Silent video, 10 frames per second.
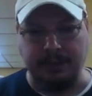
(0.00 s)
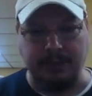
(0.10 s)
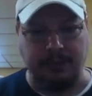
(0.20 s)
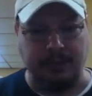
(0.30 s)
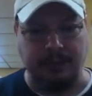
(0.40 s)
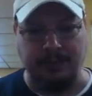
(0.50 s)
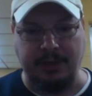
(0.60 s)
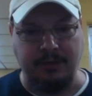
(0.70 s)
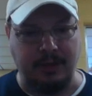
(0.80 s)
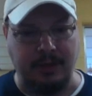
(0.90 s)
or a
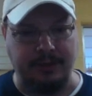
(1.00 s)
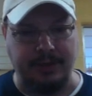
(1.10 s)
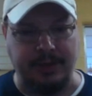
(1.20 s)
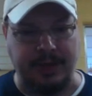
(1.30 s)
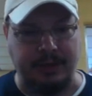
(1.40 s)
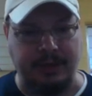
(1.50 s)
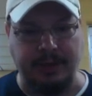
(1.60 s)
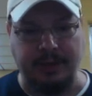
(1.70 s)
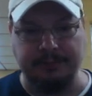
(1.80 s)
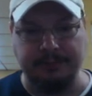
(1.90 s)
menu launcher down
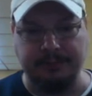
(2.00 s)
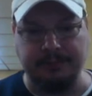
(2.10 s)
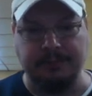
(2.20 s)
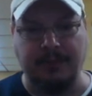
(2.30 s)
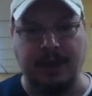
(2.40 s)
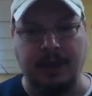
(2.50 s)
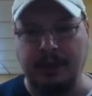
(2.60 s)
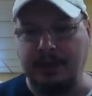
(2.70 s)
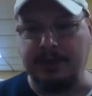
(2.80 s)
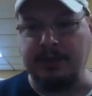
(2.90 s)
here
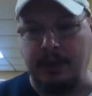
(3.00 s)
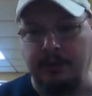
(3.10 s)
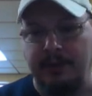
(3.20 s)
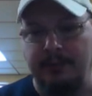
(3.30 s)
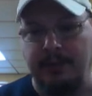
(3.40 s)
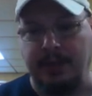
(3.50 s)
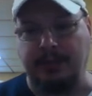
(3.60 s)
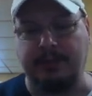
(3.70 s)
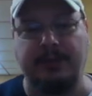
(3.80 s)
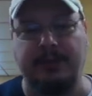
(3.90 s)
because it's
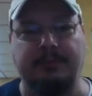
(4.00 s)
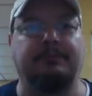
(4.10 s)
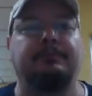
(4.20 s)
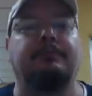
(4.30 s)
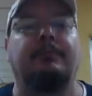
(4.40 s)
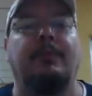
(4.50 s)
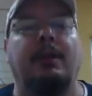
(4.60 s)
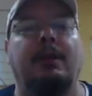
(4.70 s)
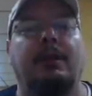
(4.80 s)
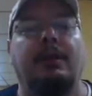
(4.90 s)
Openbox.
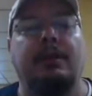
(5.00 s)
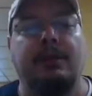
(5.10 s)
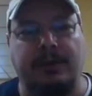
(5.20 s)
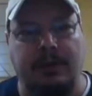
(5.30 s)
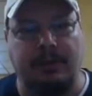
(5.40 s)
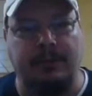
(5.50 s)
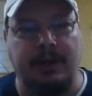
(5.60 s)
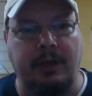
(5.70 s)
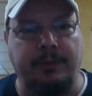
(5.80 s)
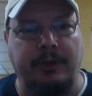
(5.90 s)
So let me
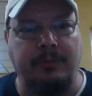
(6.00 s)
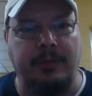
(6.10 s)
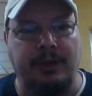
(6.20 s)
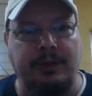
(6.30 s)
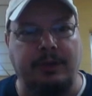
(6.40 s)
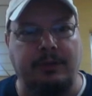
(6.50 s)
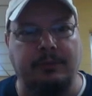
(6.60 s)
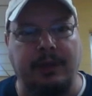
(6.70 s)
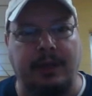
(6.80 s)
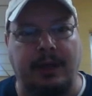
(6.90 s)
open the menu
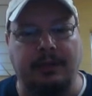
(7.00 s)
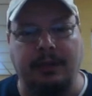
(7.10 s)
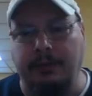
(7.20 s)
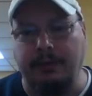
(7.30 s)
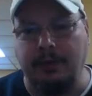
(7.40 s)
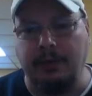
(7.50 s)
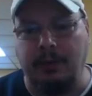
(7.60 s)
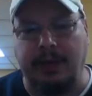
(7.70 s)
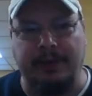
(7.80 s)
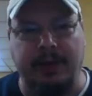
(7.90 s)
and I'll go through what
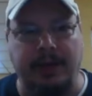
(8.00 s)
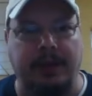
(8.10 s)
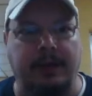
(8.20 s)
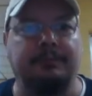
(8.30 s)
I've done.